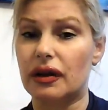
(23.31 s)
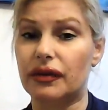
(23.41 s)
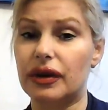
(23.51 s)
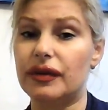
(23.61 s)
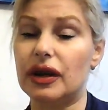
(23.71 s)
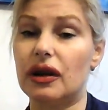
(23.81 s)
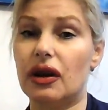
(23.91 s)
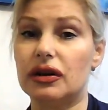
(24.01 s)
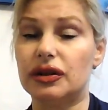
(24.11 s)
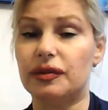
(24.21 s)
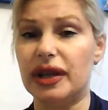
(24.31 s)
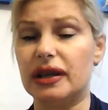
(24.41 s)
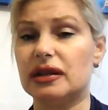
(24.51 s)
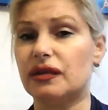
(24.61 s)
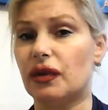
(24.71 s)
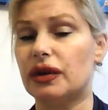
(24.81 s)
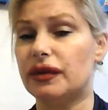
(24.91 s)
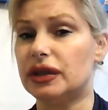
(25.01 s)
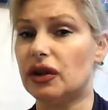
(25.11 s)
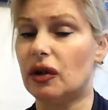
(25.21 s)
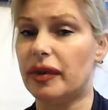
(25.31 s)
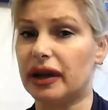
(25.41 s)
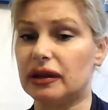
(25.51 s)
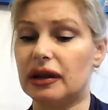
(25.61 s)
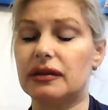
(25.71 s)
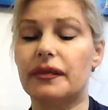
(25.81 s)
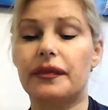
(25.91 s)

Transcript: very, very large beings, 40 feet tall back then.